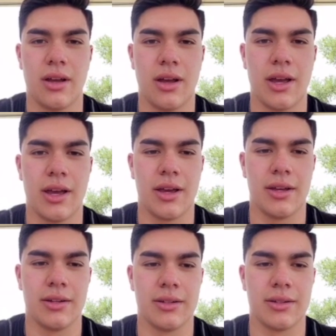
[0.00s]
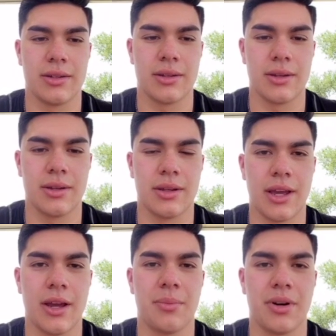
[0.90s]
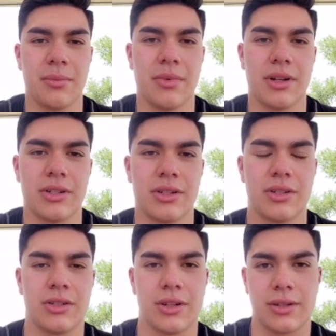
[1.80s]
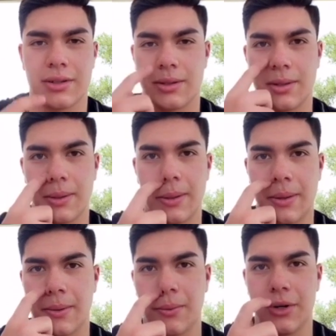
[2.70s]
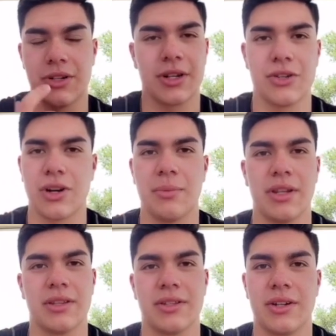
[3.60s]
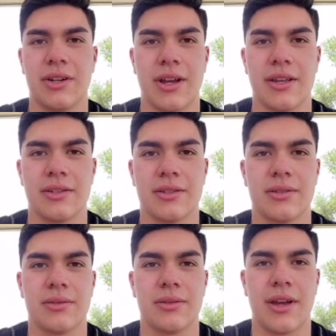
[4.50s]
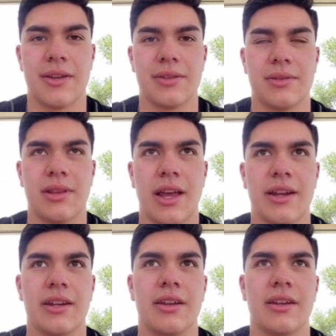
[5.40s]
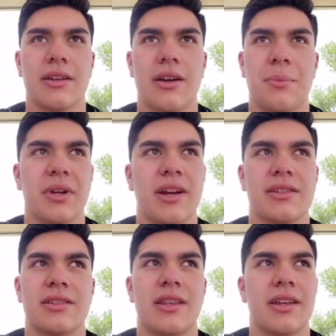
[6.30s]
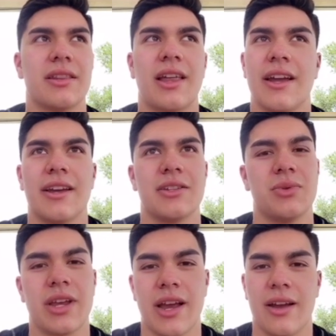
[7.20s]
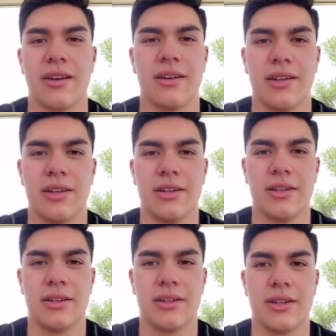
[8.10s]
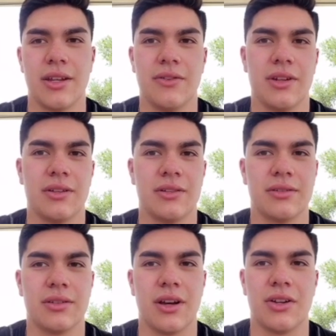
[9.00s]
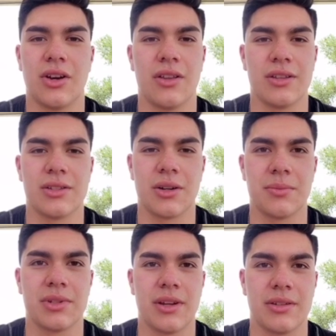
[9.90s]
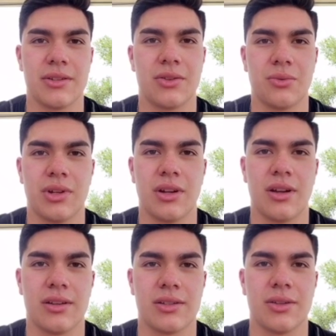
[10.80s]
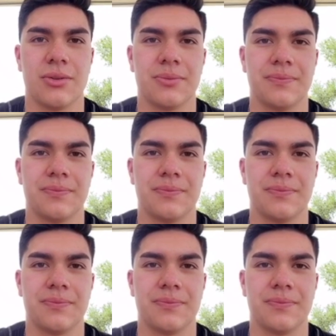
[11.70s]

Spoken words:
And yeah, pretty much just, we're just going to try to make this year as light as we can, even under all the circumstances or whatnot. So